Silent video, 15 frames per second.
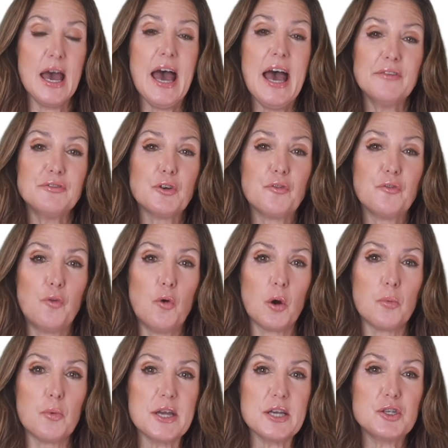After 4
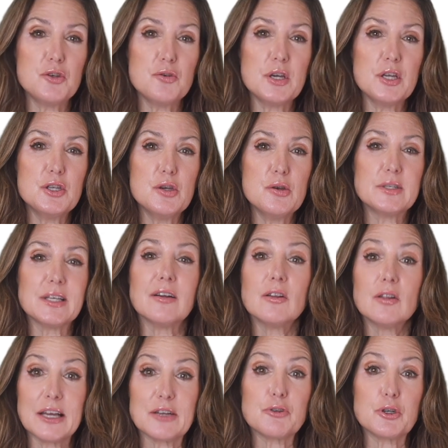weeks, you can use an
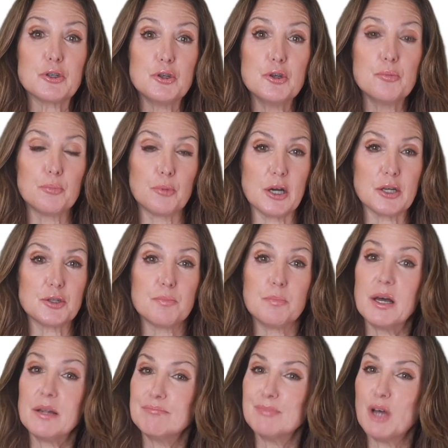electric toothbrush,
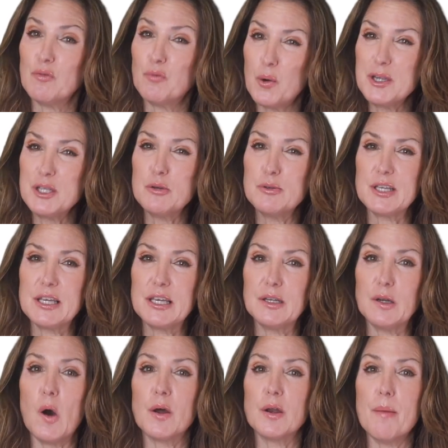but avoid using it
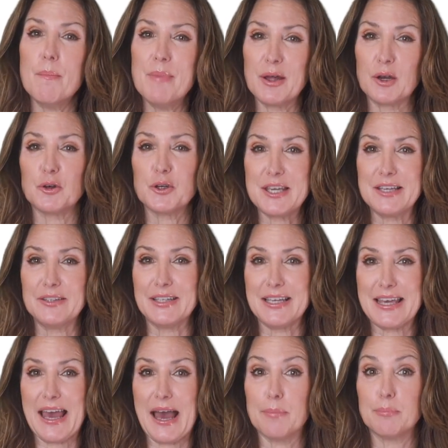on a metal
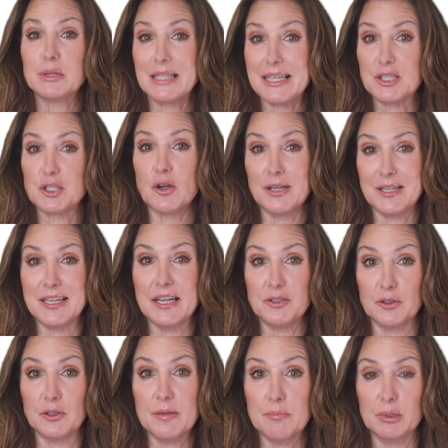healing cap placed on a
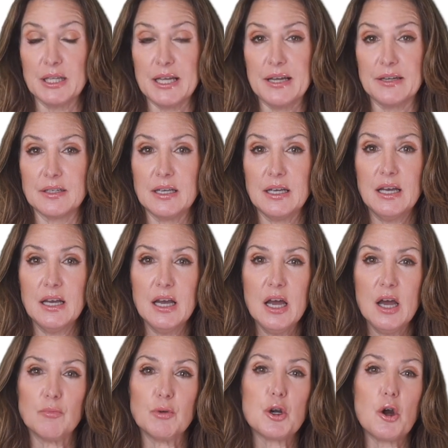dental implant.
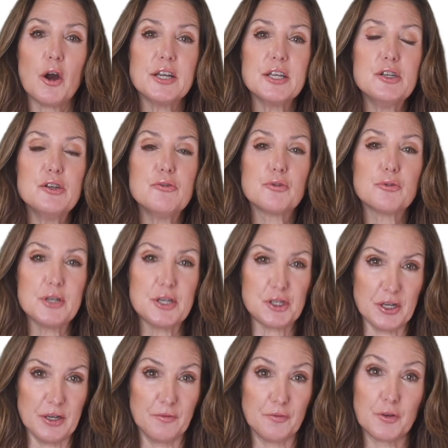Regarding
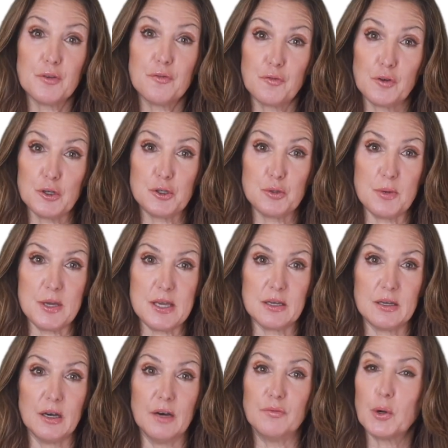nutrition, for the first
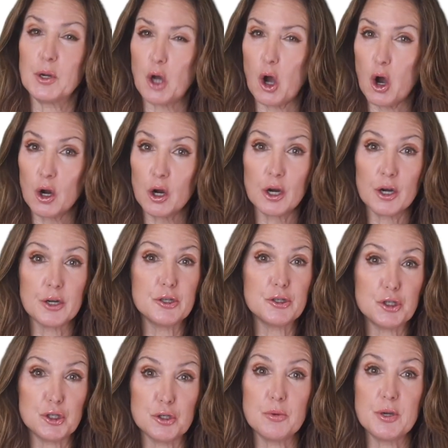week, avoid hard,
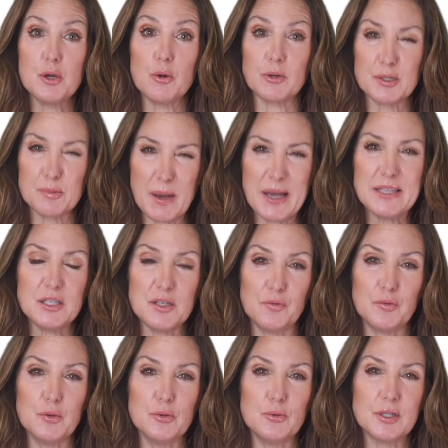chewy, or spicy
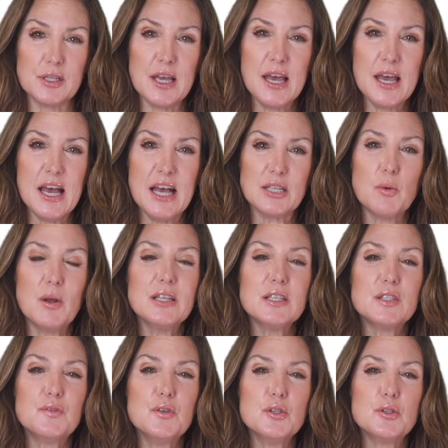foods, as well
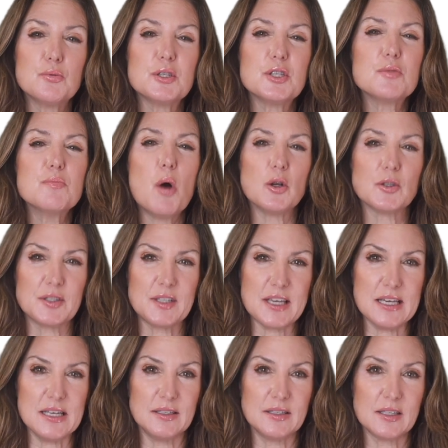as foods with small
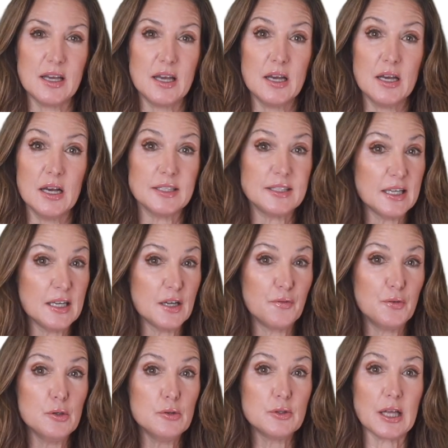seeds. Acidic
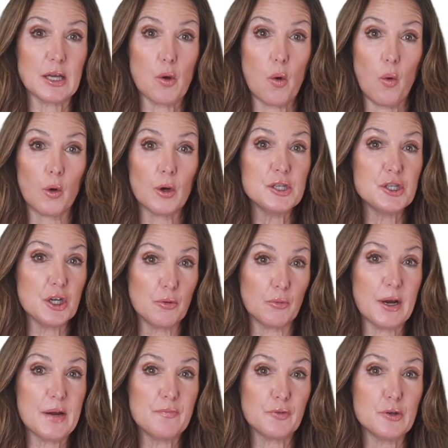foods like orange and
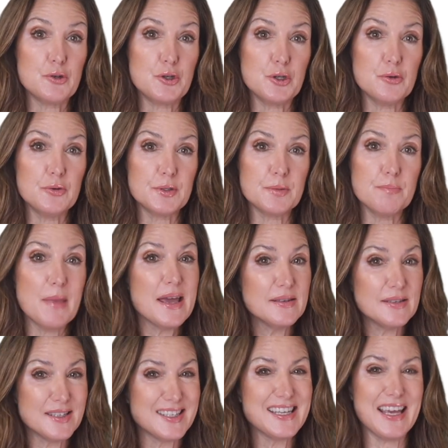grapefruit juice may
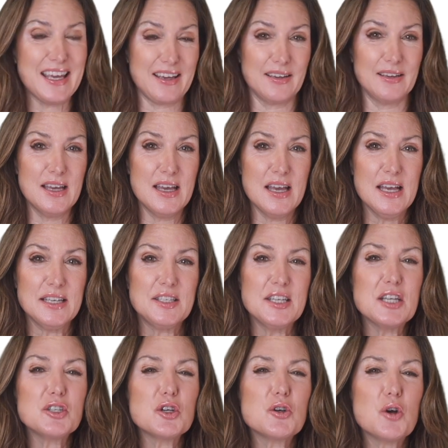sting.
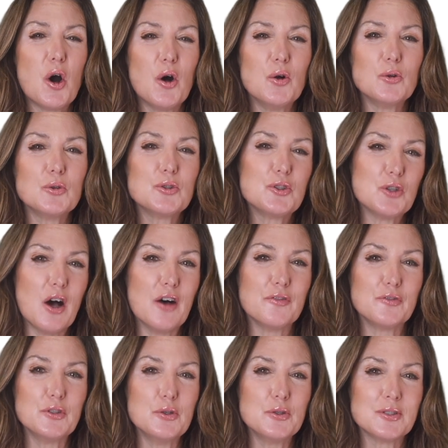Stick to cold,
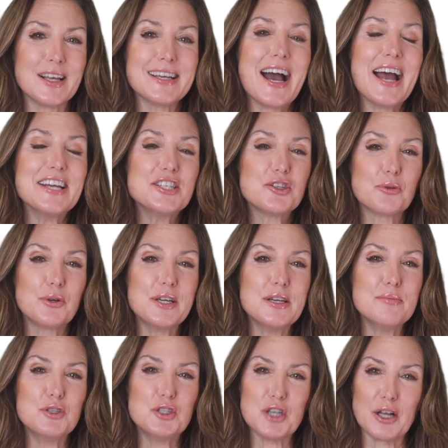soft foods like ice
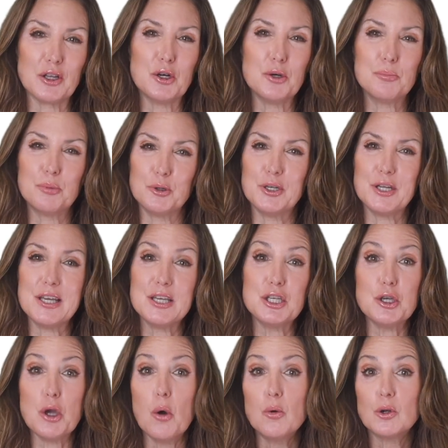cream, jello, pudding,
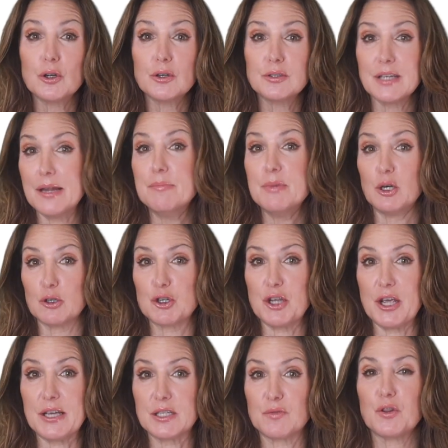yogurt, and
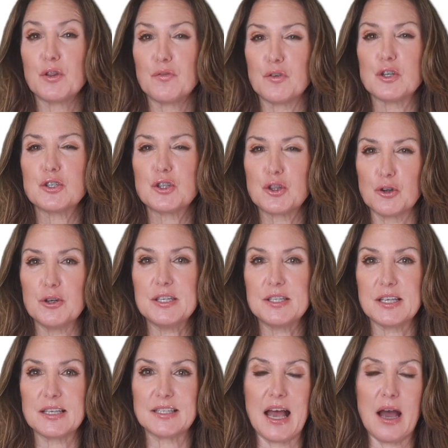milkshakes for the first
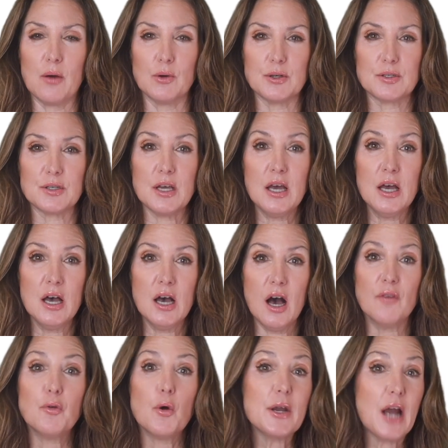36 hours.
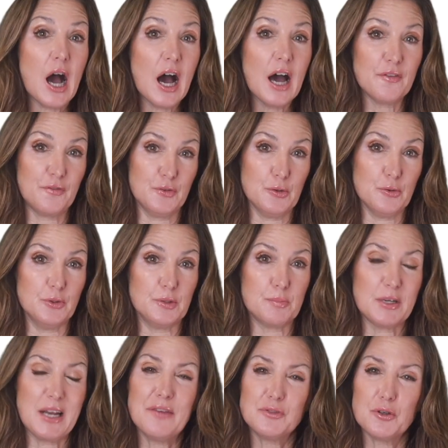Avoid hot foods,
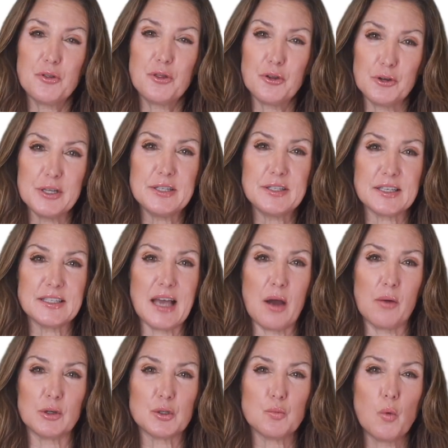but after 36
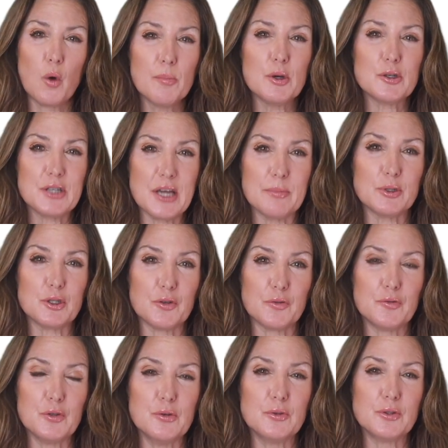hours, warmer temperature
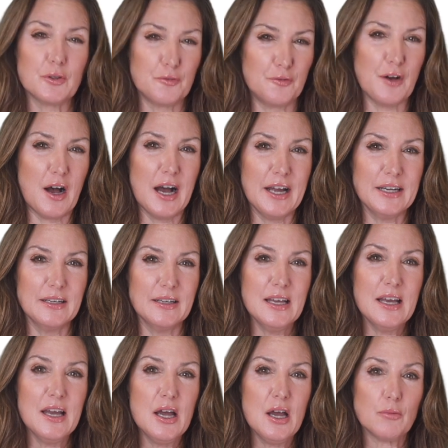foods are fine.
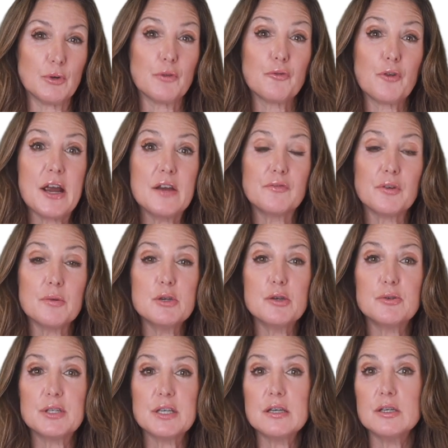Refrain from
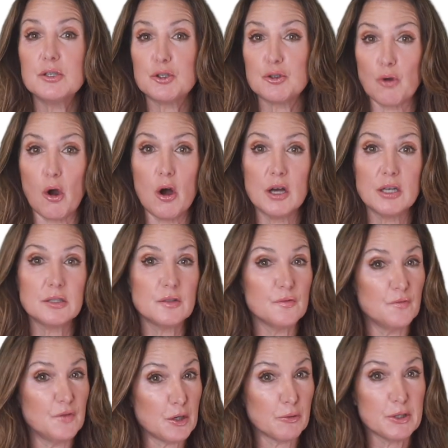using straws,
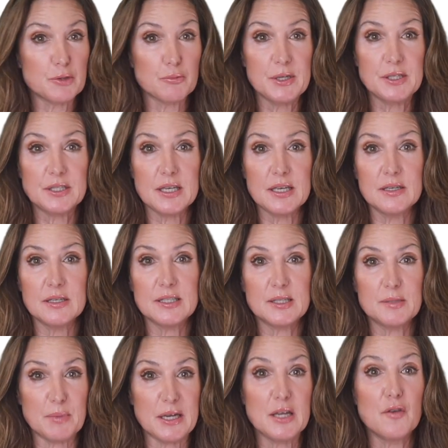vigorous rinsing,
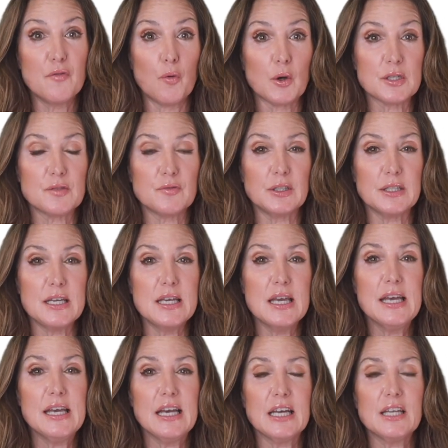spitting forcefully,
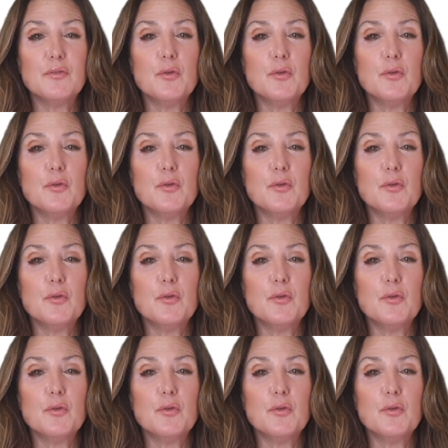and